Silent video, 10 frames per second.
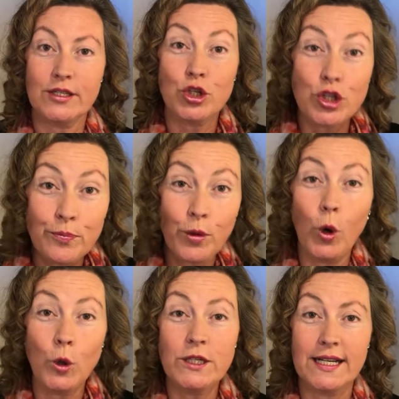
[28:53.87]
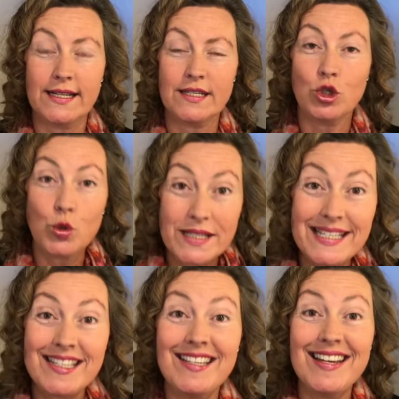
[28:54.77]
to support us, to
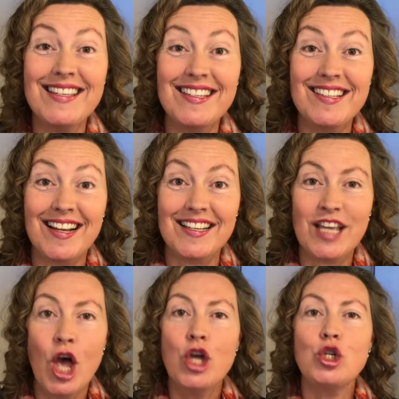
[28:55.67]
assist us,